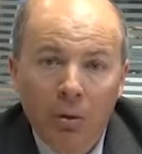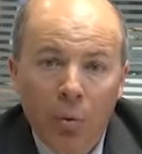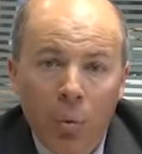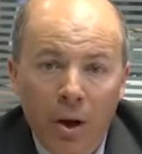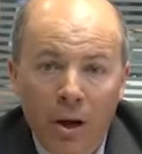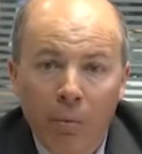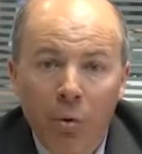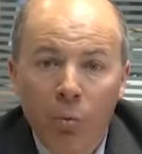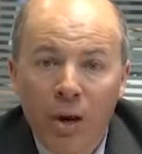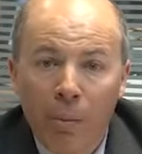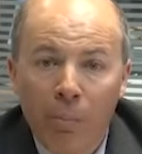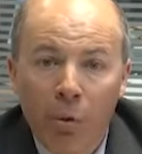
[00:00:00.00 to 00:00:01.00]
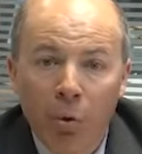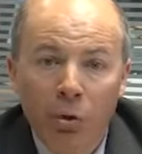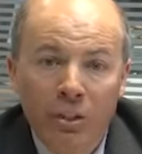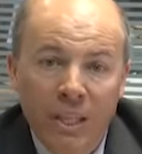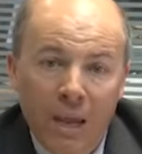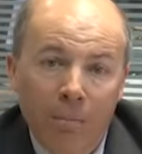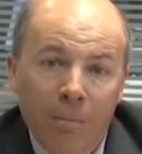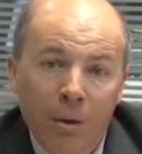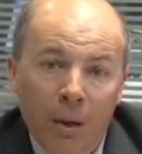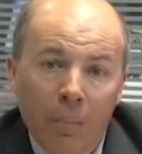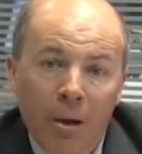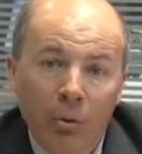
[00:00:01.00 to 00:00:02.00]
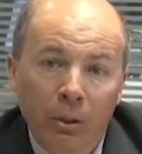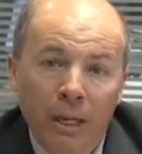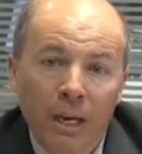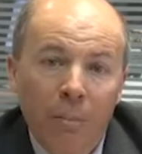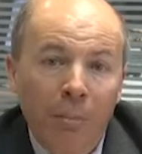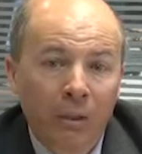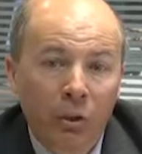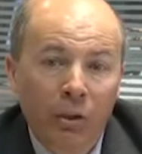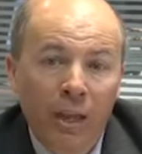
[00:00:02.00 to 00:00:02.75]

Whenever we approach them about any matter,